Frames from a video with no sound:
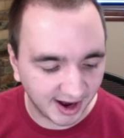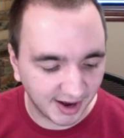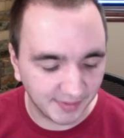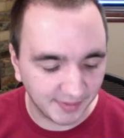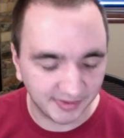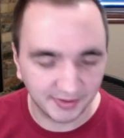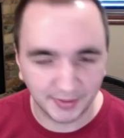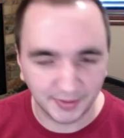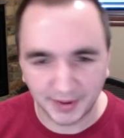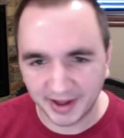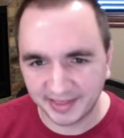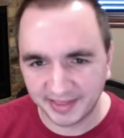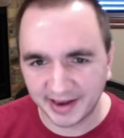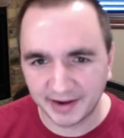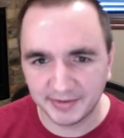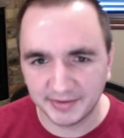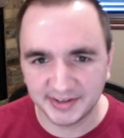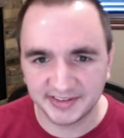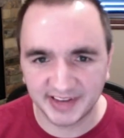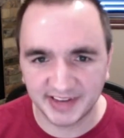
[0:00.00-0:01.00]
So I thought I
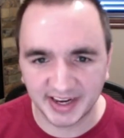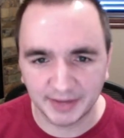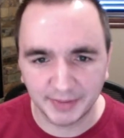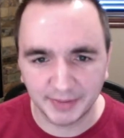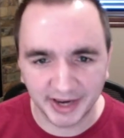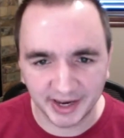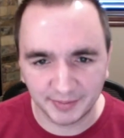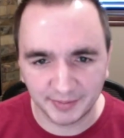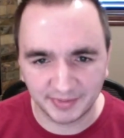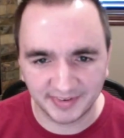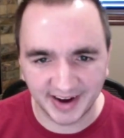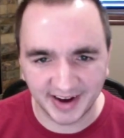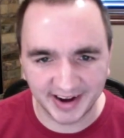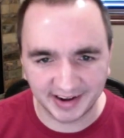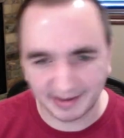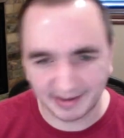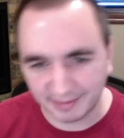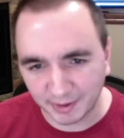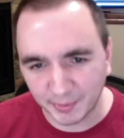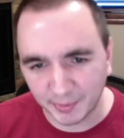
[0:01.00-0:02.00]
would just take a minute and provide
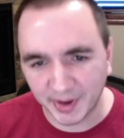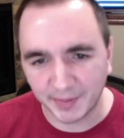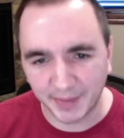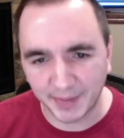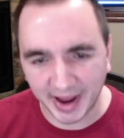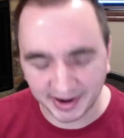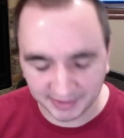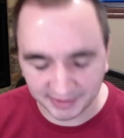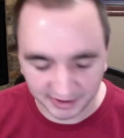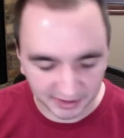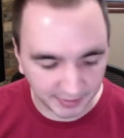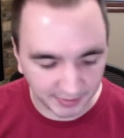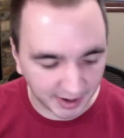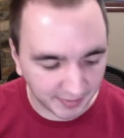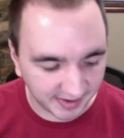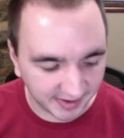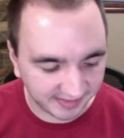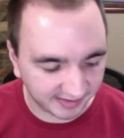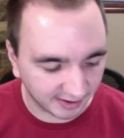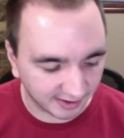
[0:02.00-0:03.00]
a little bit of background about
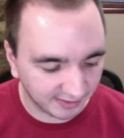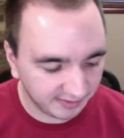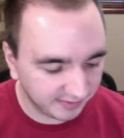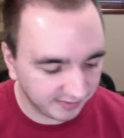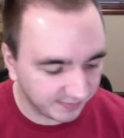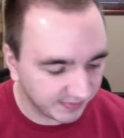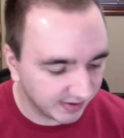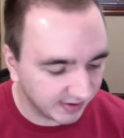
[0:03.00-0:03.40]
myself